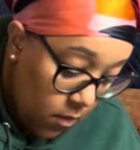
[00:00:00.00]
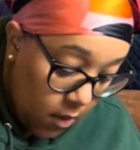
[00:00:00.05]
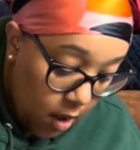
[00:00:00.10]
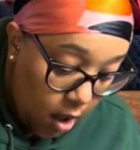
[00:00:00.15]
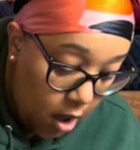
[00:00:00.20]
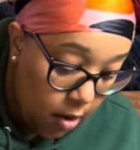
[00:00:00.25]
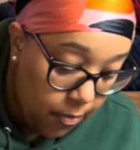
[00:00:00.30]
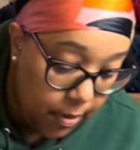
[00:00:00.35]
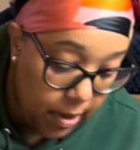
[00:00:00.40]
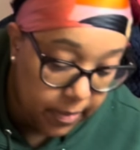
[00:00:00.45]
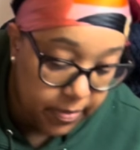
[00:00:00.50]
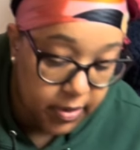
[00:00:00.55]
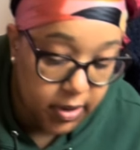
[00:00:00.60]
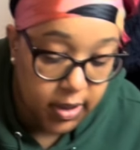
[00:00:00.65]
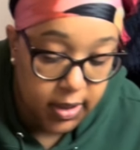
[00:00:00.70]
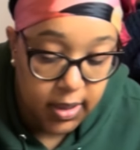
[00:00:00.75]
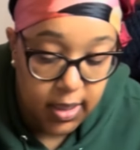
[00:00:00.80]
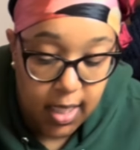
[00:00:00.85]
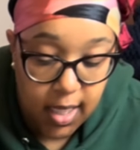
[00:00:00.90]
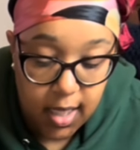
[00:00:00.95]
probably
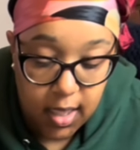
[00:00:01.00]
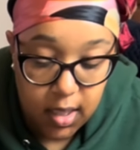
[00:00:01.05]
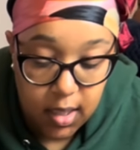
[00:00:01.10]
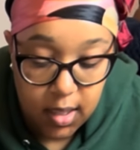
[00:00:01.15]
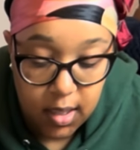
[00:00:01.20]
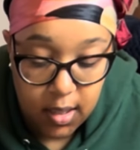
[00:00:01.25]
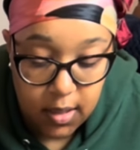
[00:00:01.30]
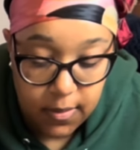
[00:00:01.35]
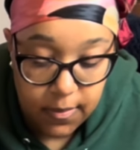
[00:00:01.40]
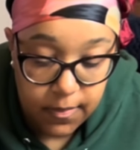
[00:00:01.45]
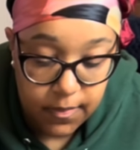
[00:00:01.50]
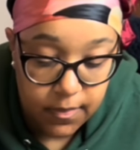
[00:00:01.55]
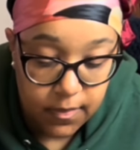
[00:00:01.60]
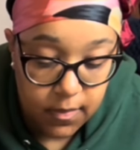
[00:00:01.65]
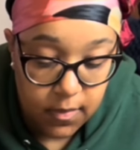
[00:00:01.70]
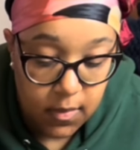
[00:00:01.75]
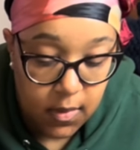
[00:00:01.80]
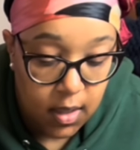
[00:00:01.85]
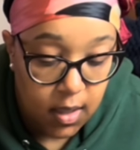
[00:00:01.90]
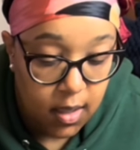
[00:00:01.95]
just edit,
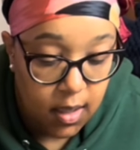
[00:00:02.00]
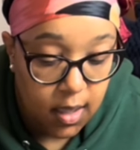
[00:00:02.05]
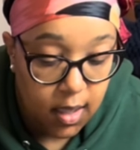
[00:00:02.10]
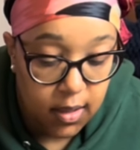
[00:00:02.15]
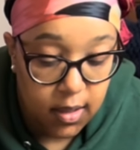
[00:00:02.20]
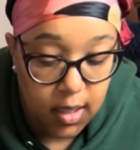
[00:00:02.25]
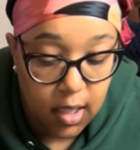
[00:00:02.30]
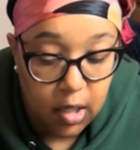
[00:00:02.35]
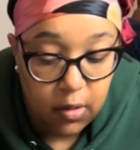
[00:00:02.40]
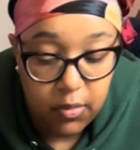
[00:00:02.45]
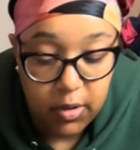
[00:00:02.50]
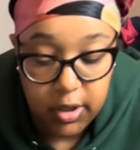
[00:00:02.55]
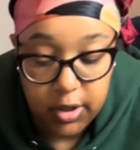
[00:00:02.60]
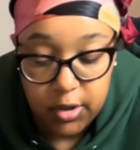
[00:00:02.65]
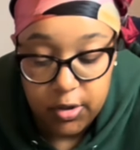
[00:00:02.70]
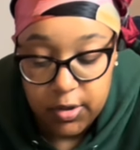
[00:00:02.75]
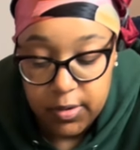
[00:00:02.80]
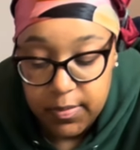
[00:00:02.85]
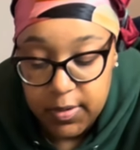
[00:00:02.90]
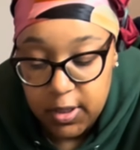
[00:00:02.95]
and then I want to
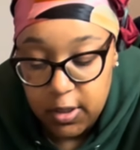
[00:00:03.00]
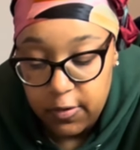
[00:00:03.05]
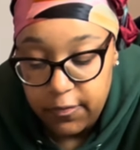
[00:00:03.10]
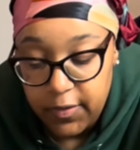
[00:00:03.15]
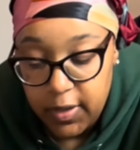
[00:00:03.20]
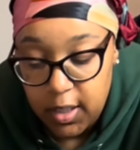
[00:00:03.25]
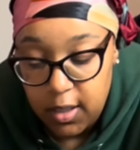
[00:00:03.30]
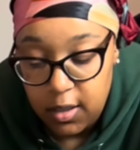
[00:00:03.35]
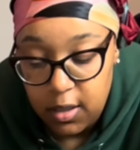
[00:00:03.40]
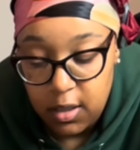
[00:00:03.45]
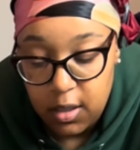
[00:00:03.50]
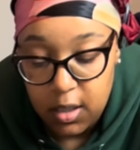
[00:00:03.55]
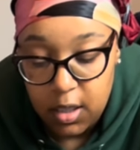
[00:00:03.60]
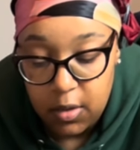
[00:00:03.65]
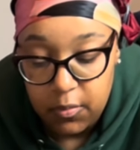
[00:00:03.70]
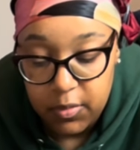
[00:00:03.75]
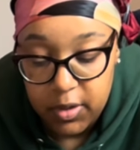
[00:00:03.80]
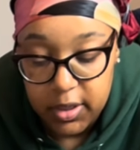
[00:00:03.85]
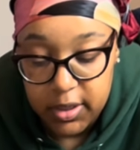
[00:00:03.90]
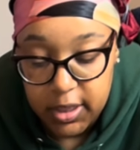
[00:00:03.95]
do some self-care. I
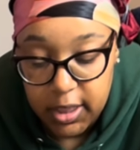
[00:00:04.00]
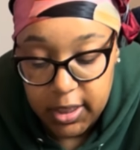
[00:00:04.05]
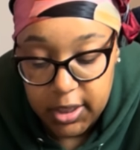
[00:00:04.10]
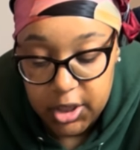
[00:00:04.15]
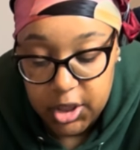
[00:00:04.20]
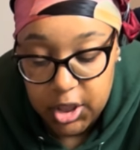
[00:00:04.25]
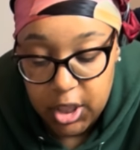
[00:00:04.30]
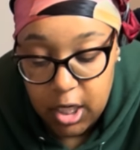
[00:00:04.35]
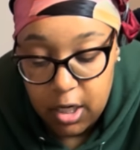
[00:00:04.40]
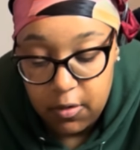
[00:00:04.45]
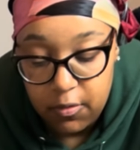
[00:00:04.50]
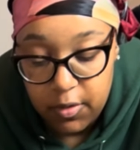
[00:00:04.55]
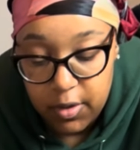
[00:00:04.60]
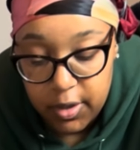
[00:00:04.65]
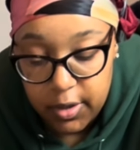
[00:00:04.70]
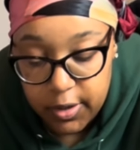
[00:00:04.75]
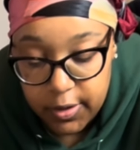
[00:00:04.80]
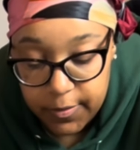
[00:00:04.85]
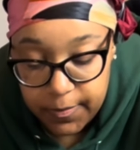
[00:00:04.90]
want to take a shower.